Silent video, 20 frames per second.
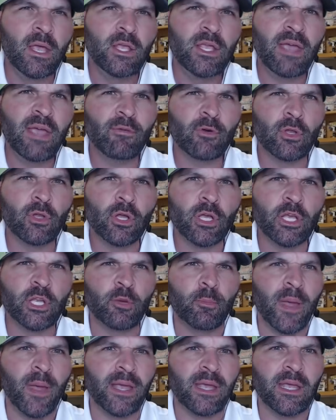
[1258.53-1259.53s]
You ever look at
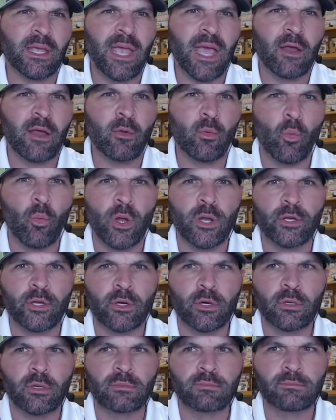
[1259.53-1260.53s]
your bank account and
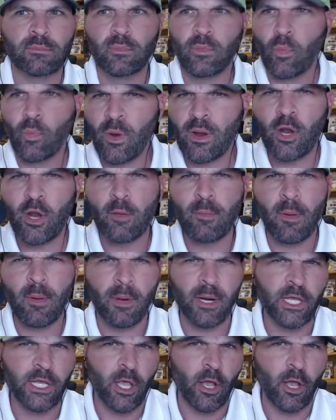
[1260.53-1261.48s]
wonder, where did all my money